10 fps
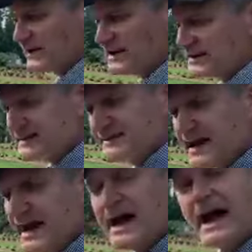the plants
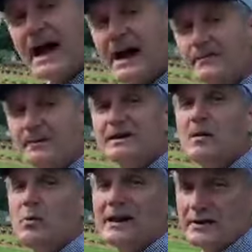that have
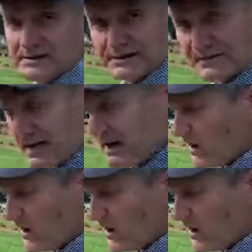become winners